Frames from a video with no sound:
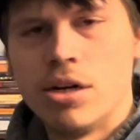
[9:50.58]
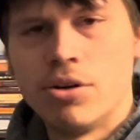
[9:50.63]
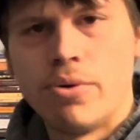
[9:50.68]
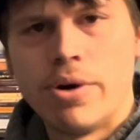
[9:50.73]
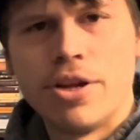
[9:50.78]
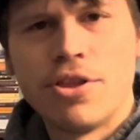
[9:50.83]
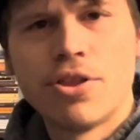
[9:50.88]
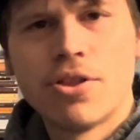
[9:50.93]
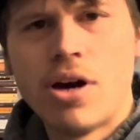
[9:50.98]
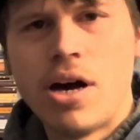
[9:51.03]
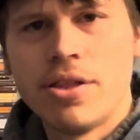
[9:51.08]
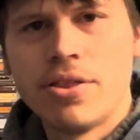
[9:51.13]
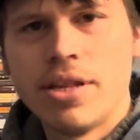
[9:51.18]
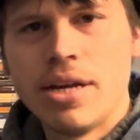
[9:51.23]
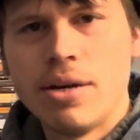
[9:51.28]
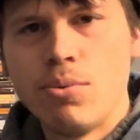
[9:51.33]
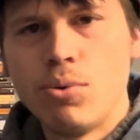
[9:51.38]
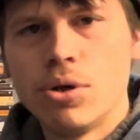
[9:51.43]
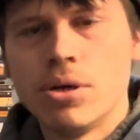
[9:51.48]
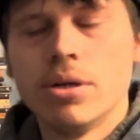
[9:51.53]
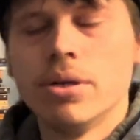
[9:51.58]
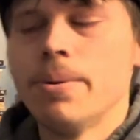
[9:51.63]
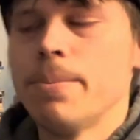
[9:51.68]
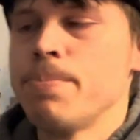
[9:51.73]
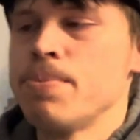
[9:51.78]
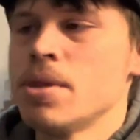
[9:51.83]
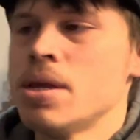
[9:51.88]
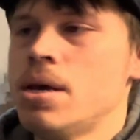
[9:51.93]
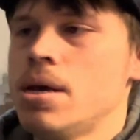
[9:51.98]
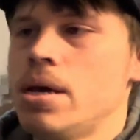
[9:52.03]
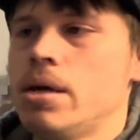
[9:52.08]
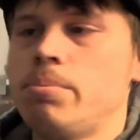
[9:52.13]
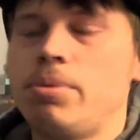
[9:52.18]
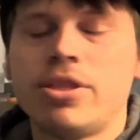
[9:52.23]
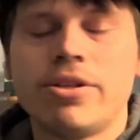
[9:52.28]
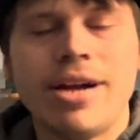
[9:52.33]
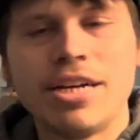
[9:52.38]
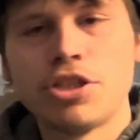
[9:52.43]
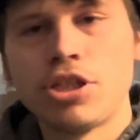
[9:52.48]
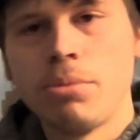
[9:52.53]
or I thought they were, but
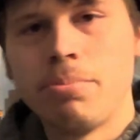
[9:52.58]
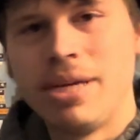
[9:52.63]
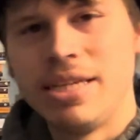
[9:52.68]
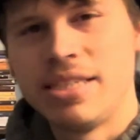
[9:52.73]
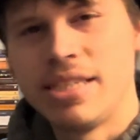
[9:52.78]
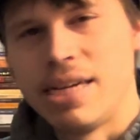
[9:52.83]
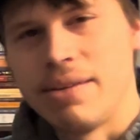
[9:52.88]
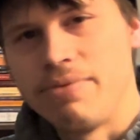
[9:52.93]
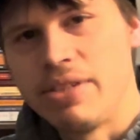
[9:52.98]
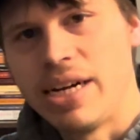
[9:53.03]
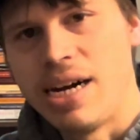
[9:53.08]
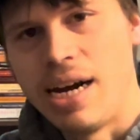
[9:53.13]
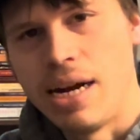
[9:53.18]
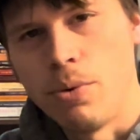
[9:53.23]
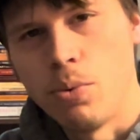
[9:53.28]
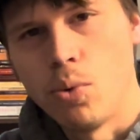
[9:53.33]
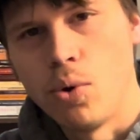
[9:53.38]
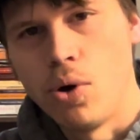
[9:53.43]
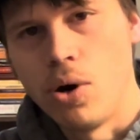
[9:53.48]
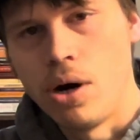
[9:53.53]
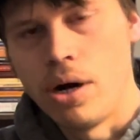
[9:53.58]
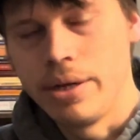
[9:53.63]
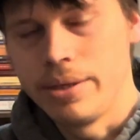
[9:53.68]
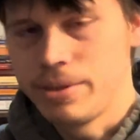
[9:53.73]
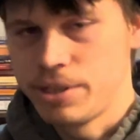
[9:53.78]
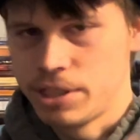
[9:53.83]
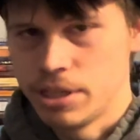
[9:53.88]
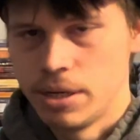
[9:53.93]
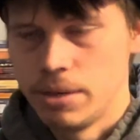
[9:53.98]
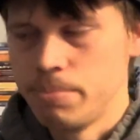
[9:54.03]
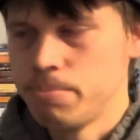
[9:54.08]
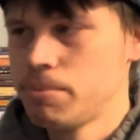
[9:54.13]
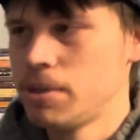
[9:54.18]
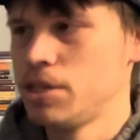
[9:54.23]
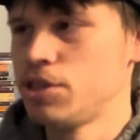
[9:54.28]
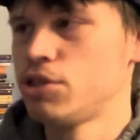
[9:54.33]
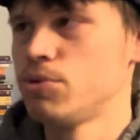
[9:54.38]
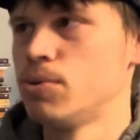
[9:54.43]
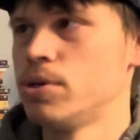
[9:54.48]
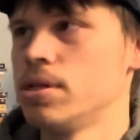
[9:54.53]
they're actually based out of Taiwan, so I
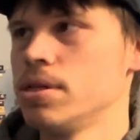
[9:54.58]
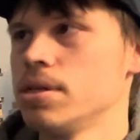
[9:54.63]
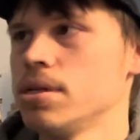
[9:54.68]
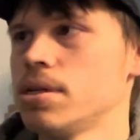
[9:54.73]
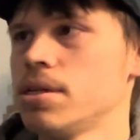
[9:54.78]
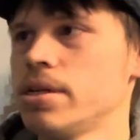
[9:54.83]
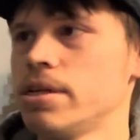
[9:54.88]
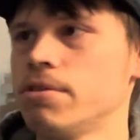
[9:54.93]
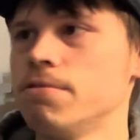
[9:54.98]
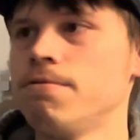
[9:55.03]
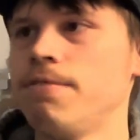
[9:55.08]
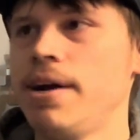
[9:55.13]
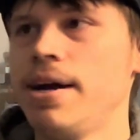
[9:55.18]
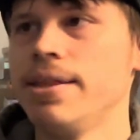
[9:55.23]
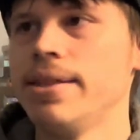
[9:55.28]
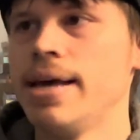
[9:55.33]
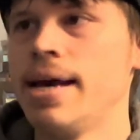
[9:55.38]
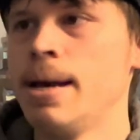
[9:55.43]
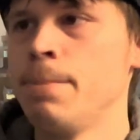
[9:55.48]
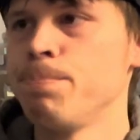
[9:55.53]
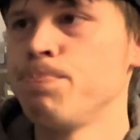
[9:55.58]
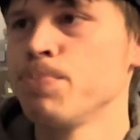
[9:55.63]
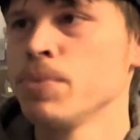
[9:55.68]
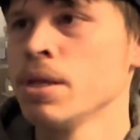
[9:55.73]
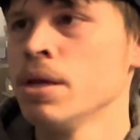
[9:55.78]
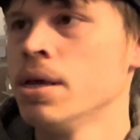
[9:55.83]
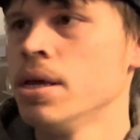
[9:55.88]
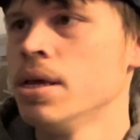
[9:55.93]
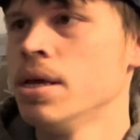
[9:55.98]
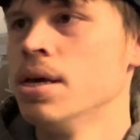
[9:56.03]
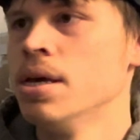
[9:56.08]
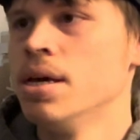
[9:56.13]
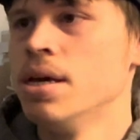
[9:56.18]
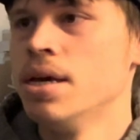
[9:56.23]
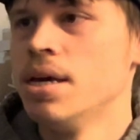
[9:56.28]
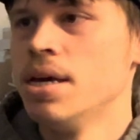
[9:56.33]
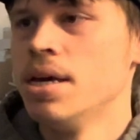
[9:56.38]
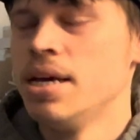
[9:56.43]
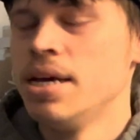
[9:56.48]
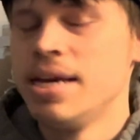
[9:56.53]
just wanted to clarify that.
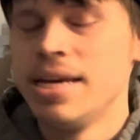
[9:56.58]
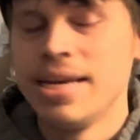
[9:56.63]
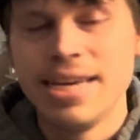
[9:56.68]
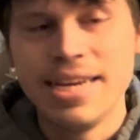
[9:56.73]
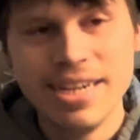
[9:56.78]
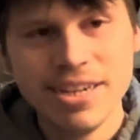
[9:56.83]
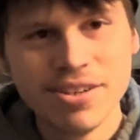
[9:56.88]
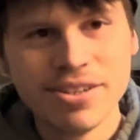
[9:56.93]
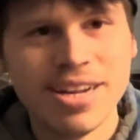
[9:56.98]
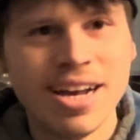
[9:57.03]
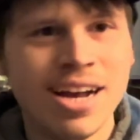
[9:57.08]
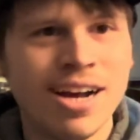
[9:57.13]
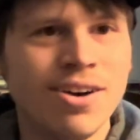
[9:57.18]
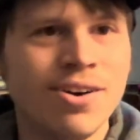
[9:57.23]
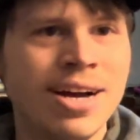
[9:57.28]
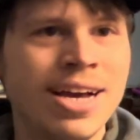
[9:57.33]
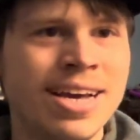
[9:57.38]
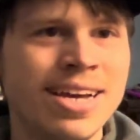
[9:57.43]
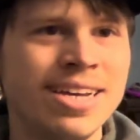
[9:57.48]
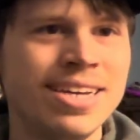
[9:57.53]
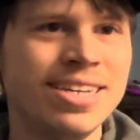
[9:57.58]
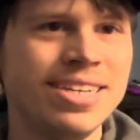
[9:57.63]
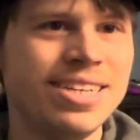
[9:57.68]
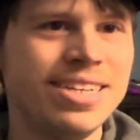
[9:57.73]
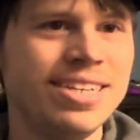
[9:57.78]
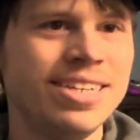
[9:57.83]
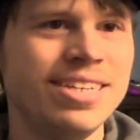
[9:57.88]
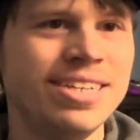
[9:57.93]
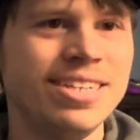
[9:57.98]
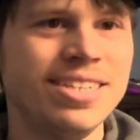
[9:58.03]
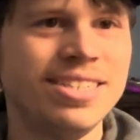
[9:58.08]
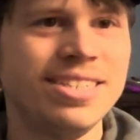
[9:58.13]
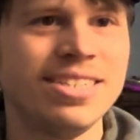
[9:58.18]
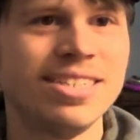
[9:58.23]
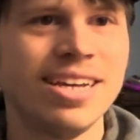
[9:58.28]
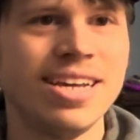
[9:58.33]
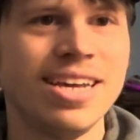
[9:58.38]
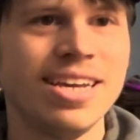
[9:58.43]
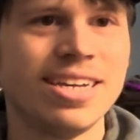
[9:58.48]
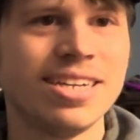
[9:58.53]
Here now is
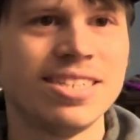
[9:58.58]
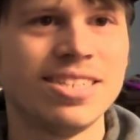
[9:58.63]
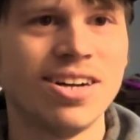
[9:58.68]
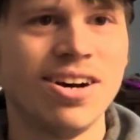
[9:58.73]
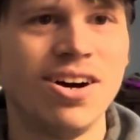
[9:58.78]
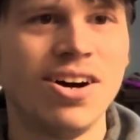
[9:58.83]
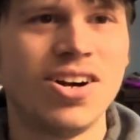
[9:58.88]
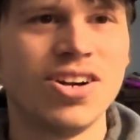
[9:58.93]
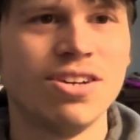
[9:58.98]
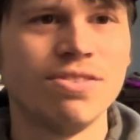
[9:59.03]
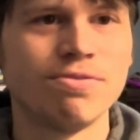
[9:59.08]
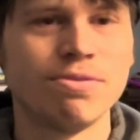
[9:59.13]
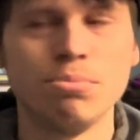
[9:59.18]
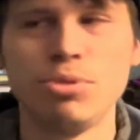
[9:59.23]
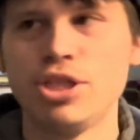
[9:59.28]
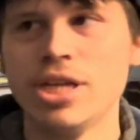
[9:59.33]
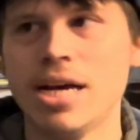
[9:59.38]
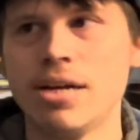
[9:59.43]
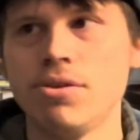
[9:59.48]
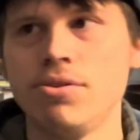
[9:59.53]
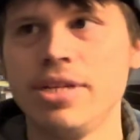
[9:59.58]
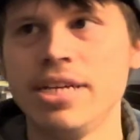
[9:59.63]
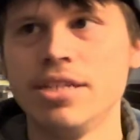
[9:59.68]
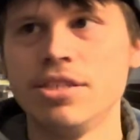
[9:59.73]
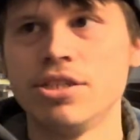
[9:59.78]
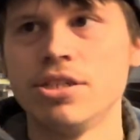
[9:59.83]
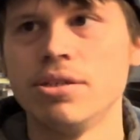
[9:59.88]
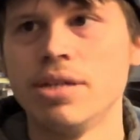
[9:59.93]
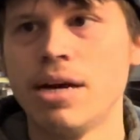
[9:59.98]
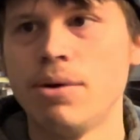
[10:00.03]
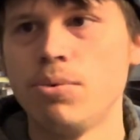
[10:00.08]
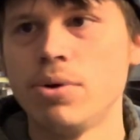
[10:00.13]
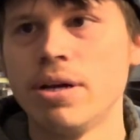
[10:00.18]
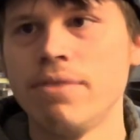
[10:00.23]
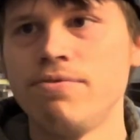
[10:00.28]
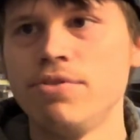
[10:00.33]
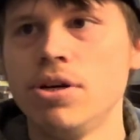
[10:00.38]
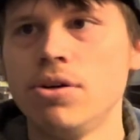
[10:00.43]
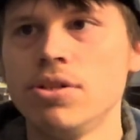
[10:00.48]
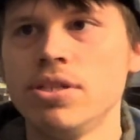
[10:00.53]
a katana from Shadow Dancer. Now what I've
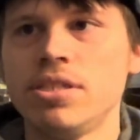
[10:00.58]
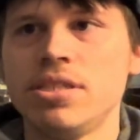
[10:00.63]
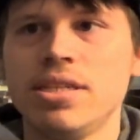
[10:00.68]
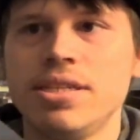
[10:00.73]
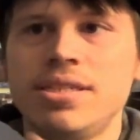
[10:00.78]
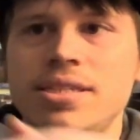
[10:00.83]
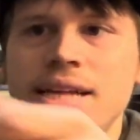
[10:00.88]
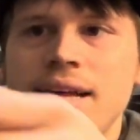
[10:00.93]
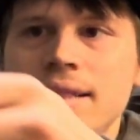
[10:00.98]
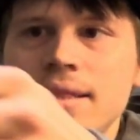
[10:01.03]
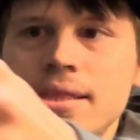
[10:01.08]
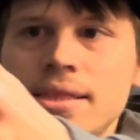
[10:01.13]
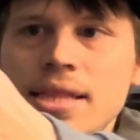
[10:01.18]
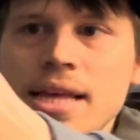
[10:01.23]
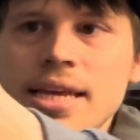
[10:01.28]
noticed is that they